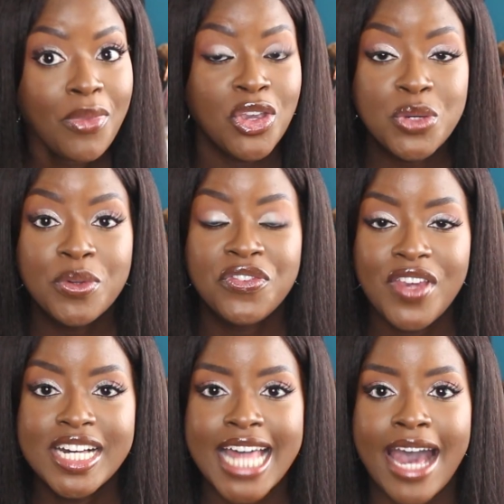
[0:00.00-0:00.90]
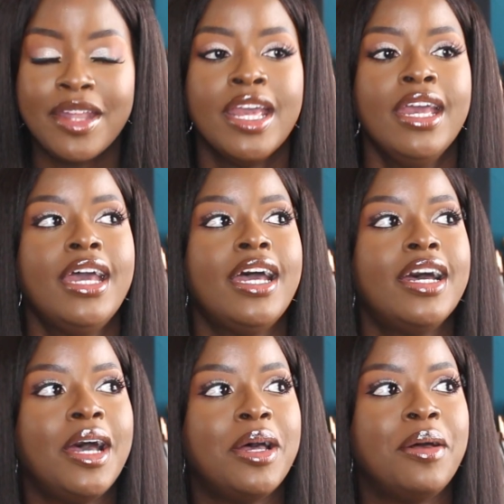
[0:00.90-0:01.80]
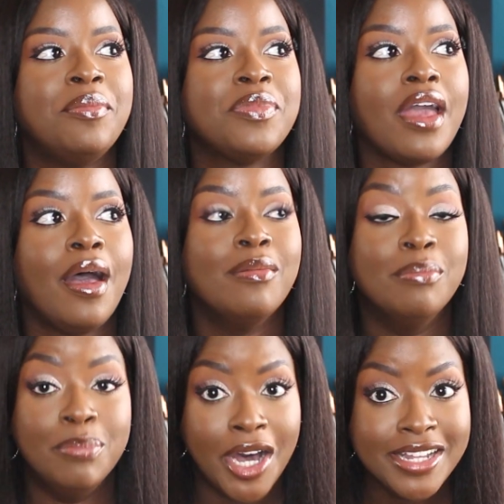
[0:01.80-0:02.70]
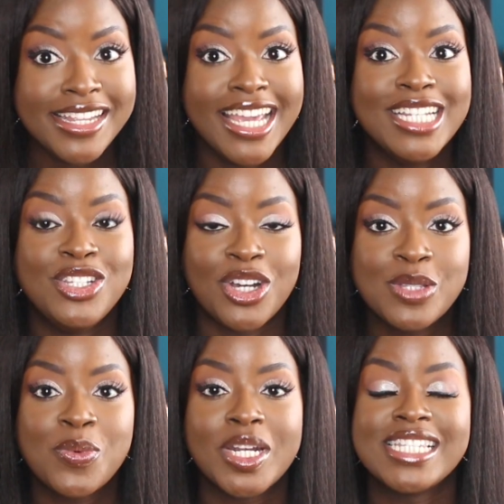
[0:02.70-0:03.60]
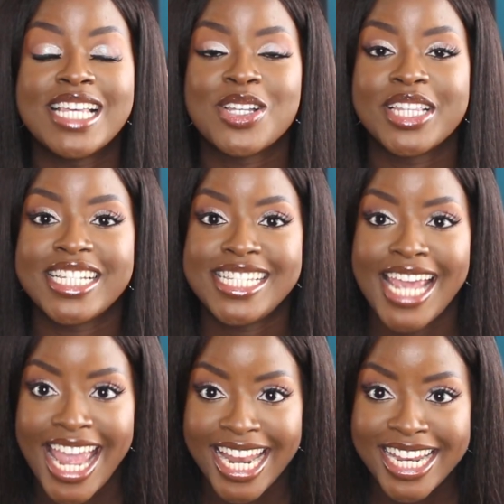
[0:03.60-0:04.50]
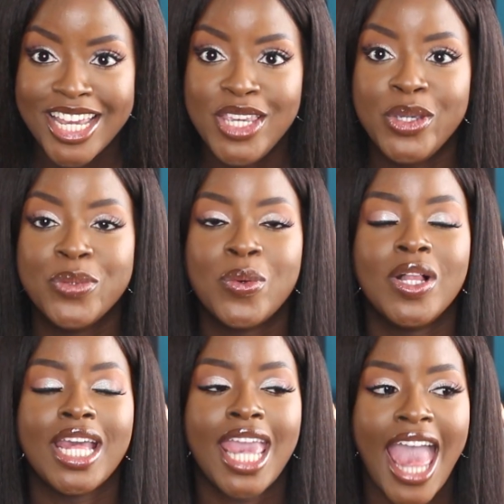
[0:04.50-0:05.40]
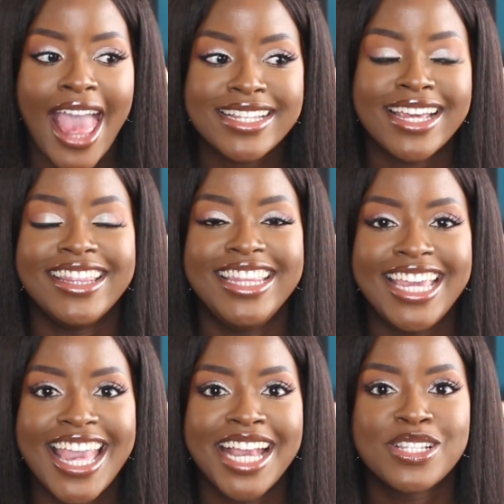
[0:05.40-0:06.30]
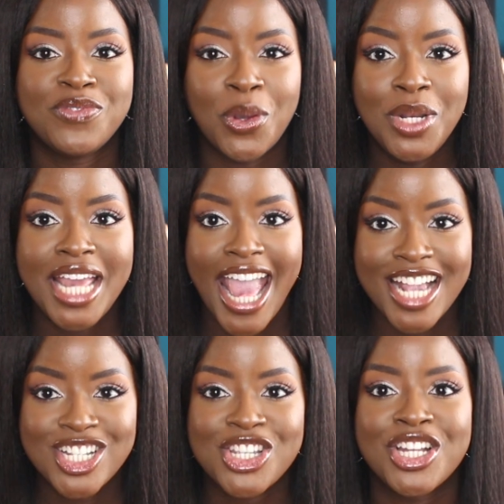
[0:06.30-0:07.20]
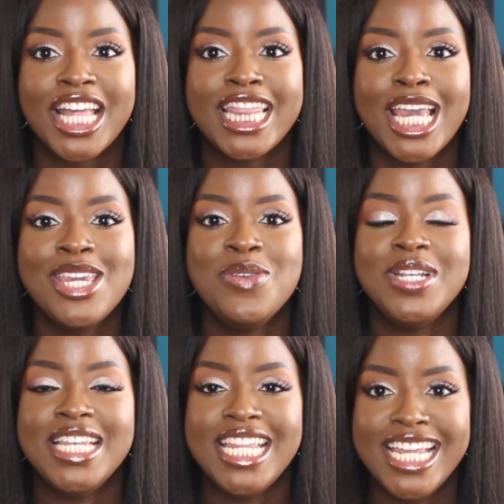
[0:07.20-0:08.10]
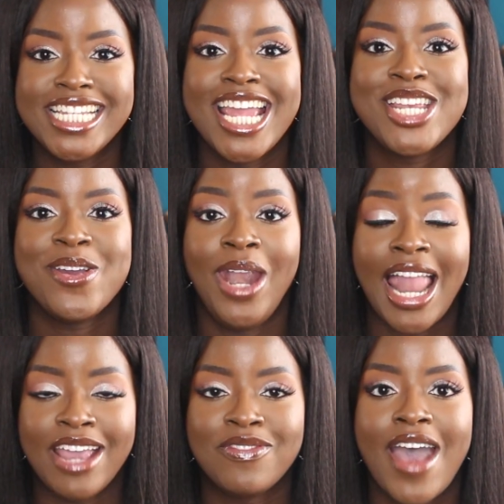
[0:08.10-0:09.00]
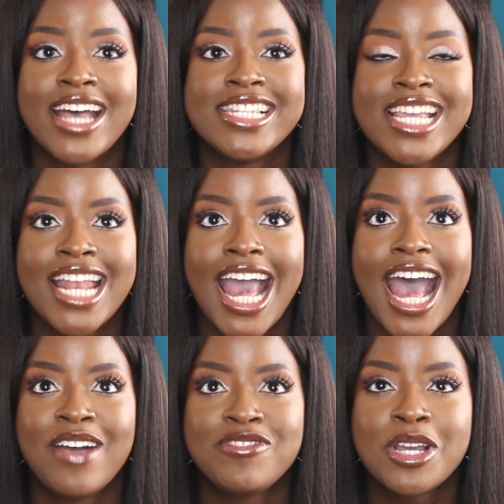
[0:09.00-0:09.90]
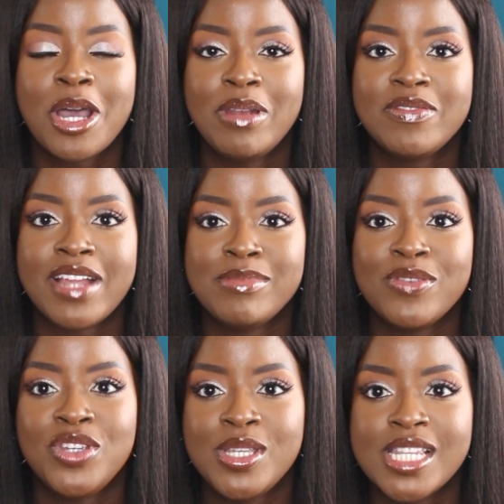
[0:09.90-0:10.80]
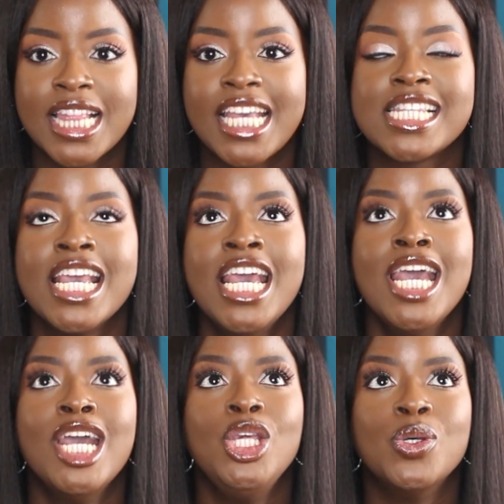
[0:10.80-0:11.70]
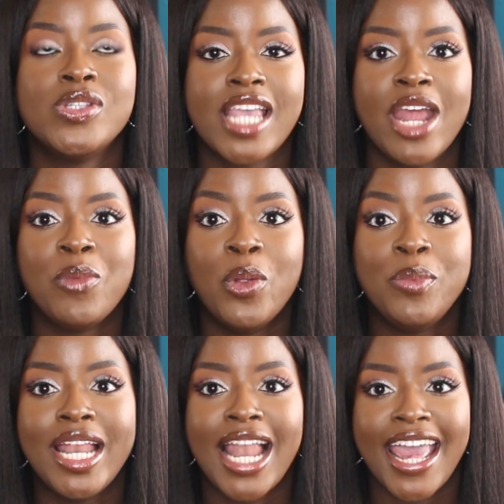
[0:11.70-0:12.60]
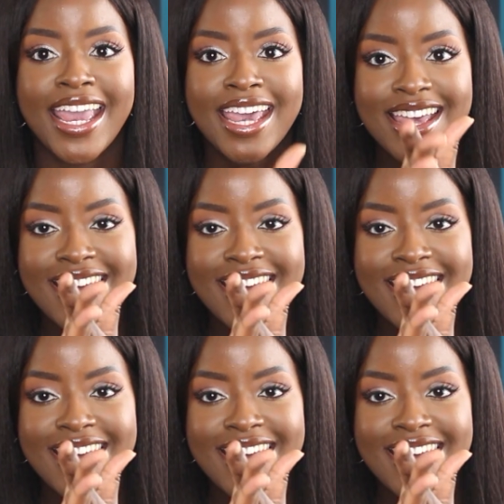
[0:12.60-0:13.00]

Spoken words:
you will feel that. But it does what it says on the tin. You will get the exfoliation that you need in your life. As in, after a couple of times of using this, your skin will be like,